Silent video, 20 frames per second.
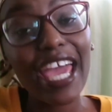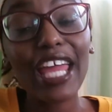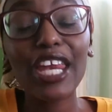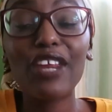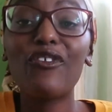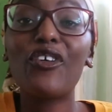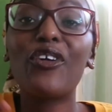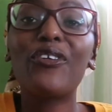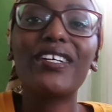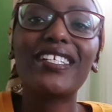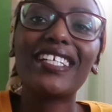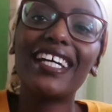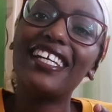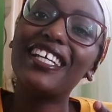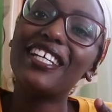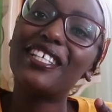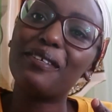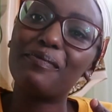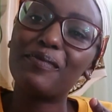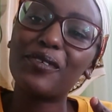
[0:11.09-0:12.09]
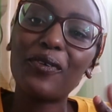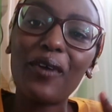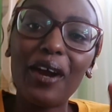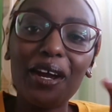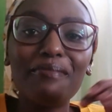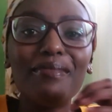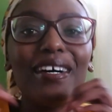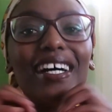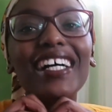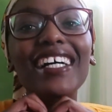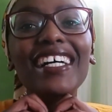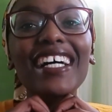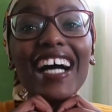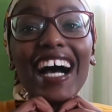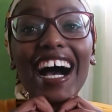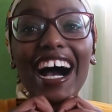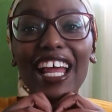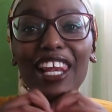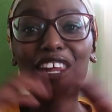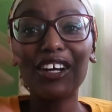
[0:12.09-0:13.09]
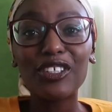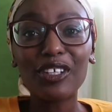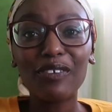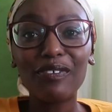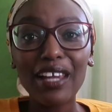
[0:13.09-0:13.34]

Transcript: And if you're a returning subscriber, a lot